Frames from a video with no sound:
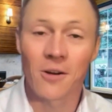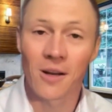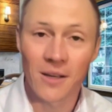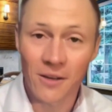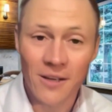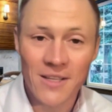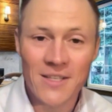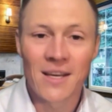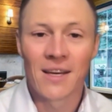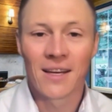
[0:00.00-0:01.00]
chronic
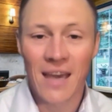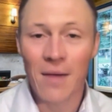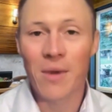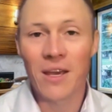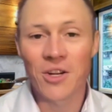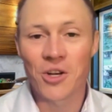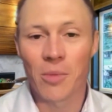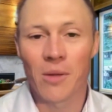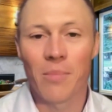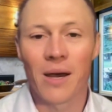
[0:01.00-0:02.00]
illness can be
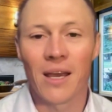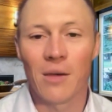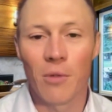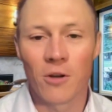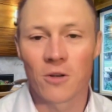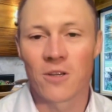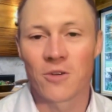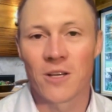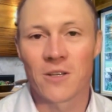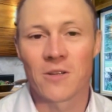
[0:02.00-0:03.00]
contributed by emotional
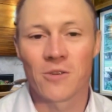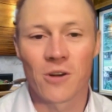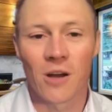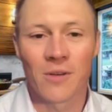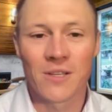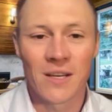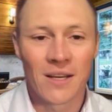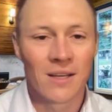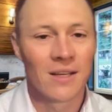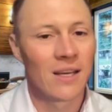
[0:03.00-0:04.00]
stressors or traumas.
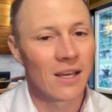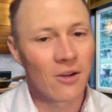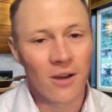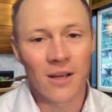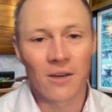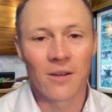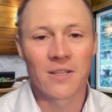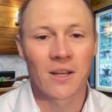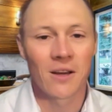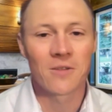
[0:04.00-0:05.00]
And chronic
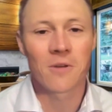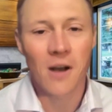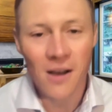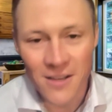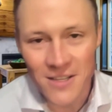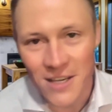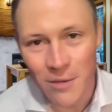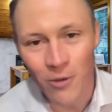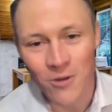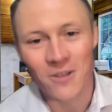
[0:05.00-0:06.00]
illness can also cause
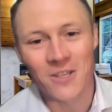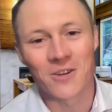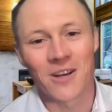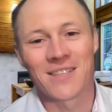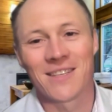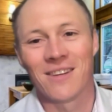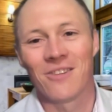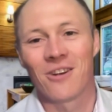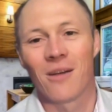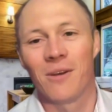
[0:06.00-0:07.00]
emotional stress and
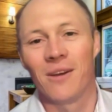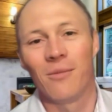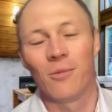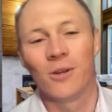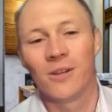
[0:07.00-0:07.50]
trauma. And